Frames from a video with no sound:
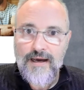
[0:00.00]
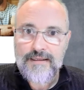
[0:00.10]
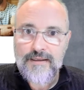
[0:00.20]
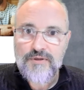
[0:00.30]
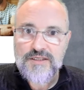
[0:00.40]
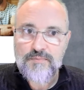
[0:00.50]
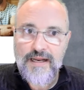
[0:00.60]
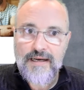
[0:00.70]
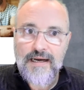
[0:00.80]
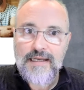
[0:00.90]
And then we
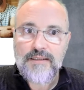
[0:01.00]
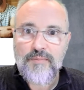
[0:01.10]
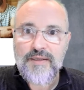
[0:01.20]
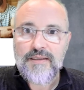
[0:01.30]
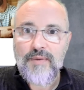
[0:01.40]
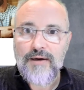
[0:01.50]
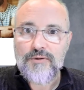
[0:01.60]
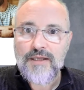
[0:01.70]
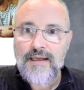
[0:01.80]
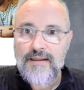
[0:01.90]
explain a little bit
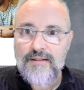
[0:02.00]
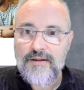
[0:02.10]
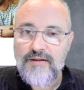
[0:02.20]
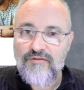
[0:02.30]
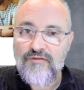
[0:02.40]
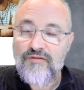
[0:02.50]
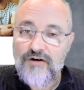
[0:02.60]
about the different